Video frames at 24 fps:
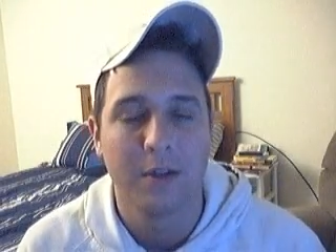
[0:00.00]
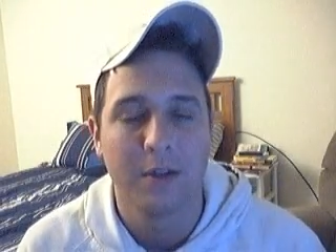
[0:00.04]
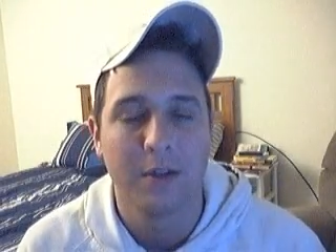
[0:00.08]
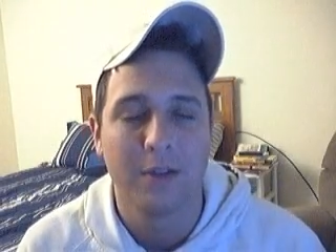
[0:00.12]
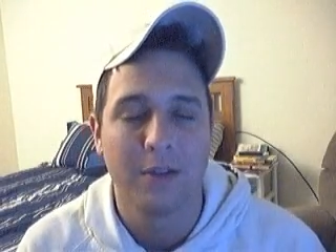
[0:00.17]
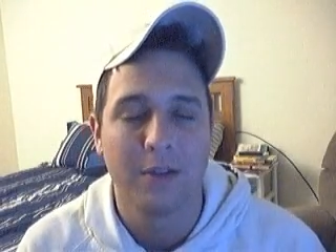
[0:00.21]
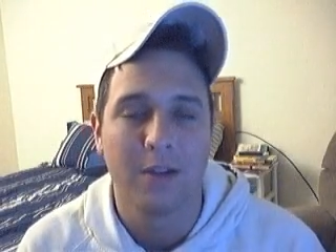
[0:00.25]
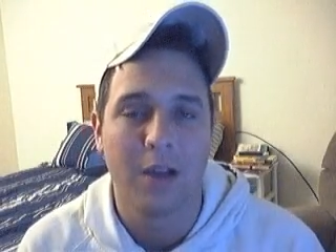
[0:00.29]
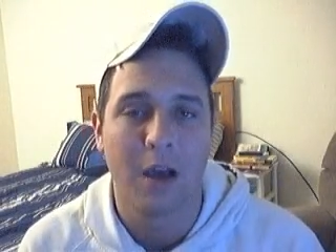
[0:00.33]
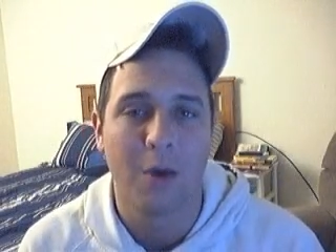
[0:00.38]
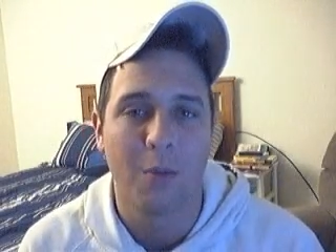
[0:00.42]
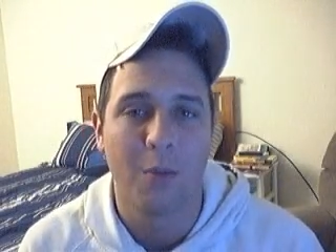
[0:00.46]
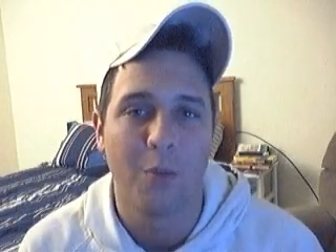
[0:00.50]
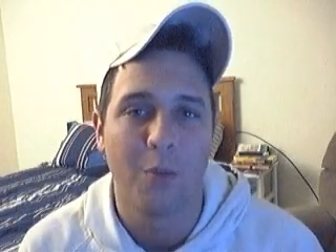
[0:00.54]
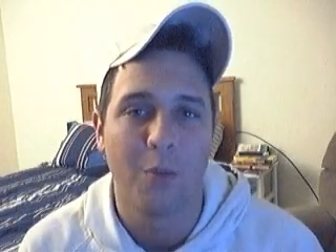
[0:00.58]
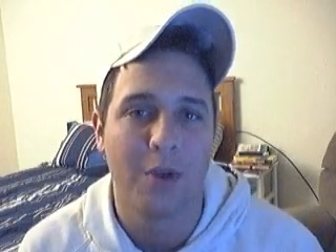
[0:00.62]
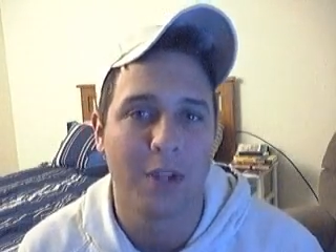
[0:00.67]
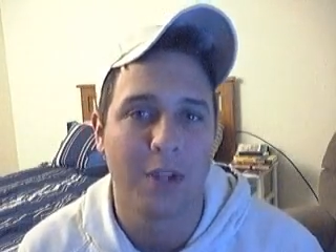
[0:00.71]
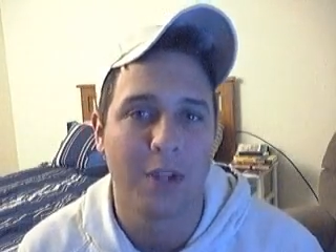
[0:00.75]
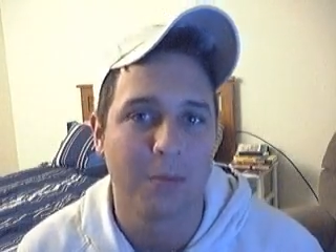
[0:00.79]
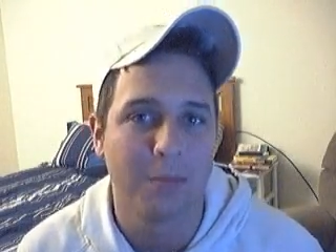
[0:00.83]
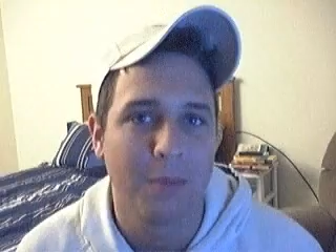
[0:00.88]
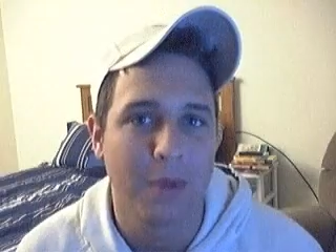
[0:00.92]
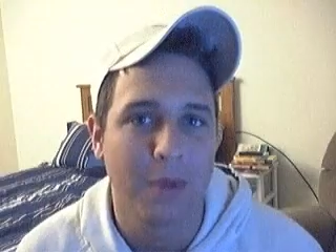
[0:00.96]
not
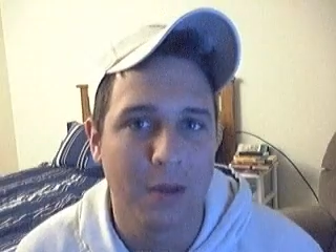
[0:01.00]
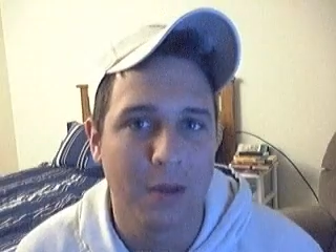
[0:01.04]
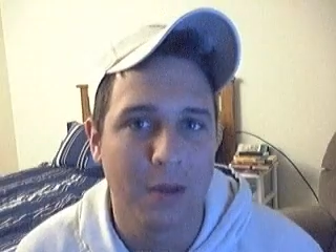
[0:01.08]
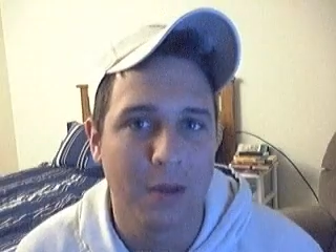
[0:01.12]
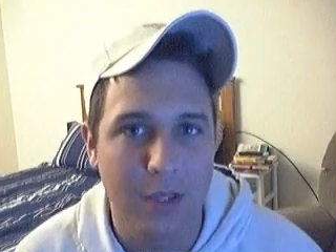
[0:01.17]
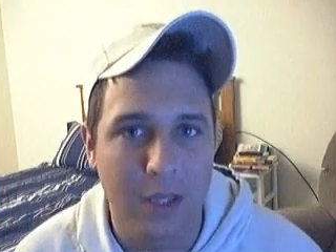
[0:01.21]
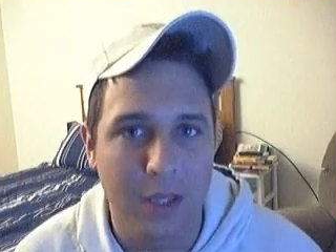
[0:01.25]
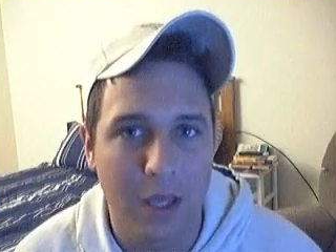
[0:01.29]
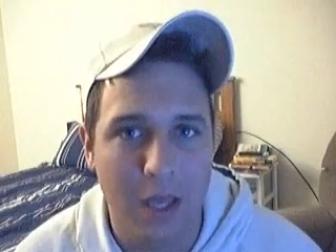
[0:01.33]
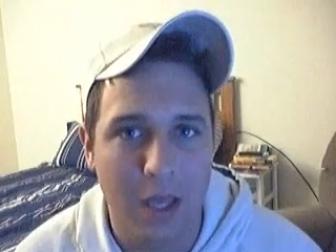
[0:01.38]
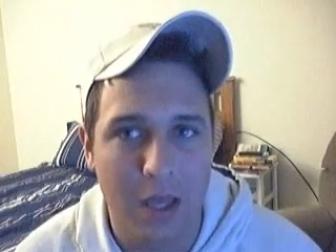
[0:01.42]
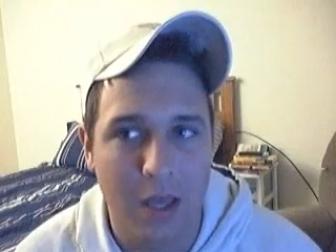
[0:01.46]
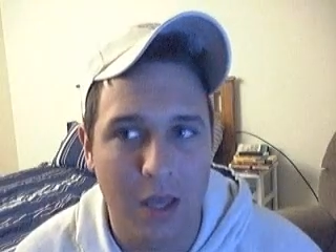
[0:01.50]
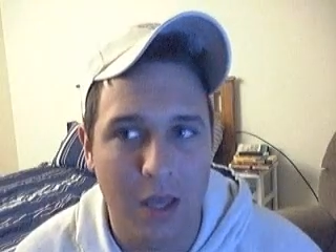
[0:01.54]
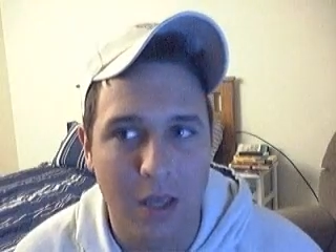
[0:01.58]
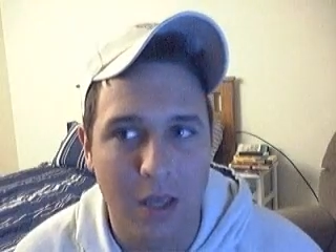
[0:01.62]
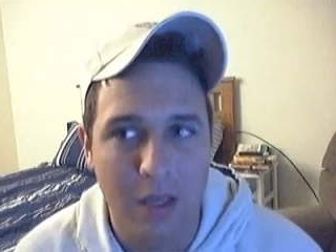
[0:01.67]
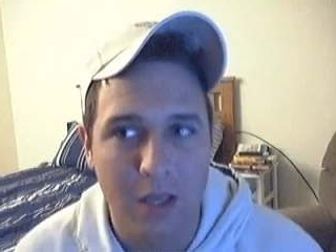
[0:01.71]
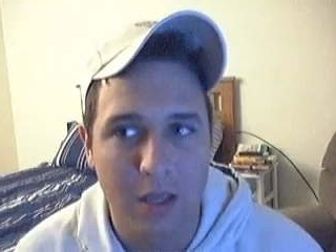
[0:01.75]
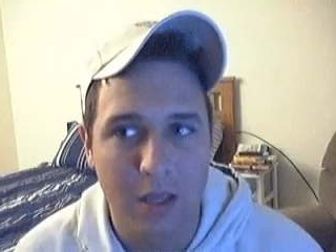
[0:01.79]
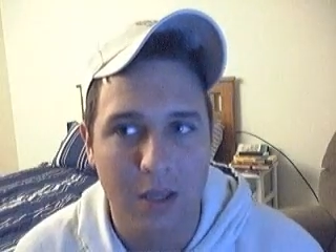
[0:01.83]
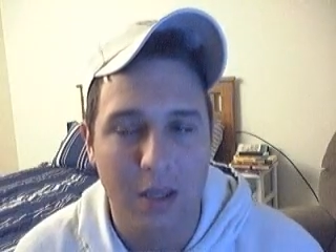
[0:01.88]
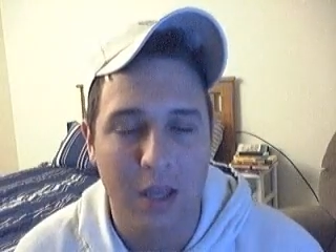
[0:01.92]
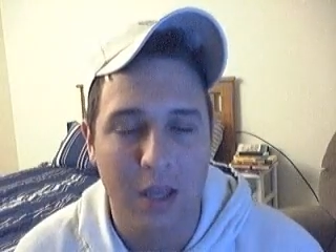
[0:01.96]
wanting maybe a